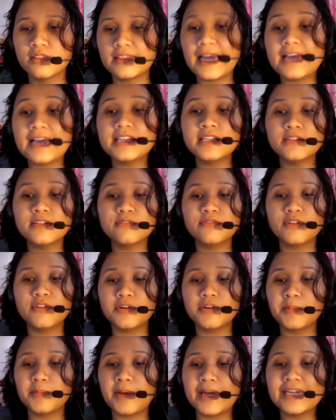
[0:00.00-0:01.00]
Thank you for
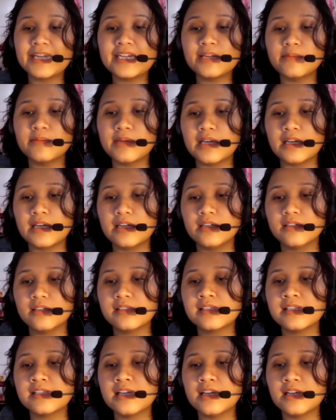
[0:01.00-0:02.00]
reminding me,
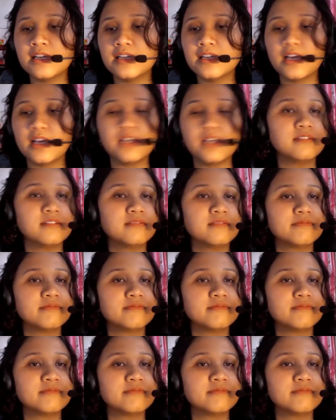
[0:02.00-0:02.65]
Ziying.